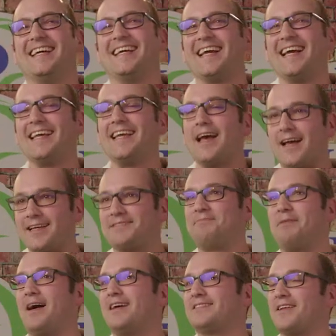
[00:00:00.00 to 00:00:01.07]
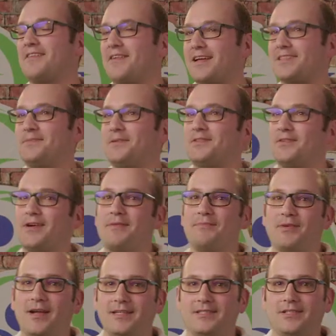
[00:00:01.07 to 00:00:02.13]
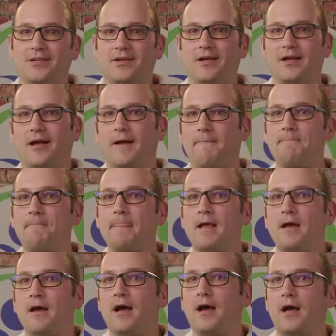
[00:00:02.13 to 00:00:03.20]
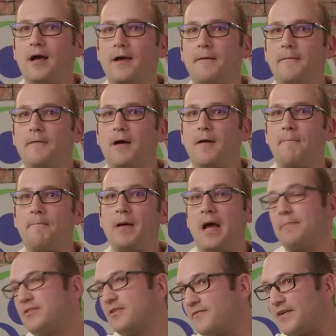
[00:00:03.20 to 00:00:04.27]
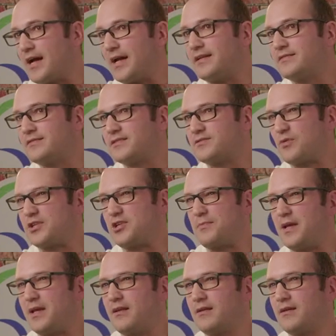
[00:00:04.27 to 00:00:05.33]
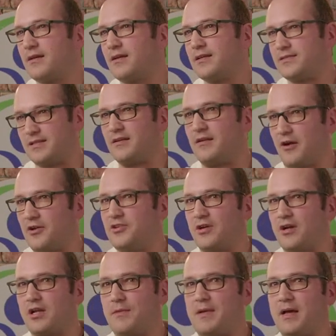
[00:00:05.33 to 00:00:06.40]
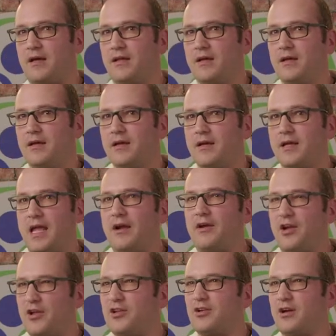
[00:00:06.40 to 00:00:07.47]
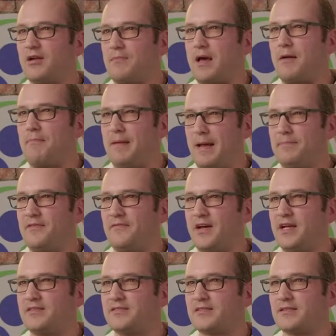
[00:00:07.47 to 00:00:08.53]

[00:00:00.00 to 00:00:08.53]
yes, positive expiratory pressure. Um, uh, a PEP device is what you mean? Is it? Are you talking about Karen? Are you talking about a PEP device,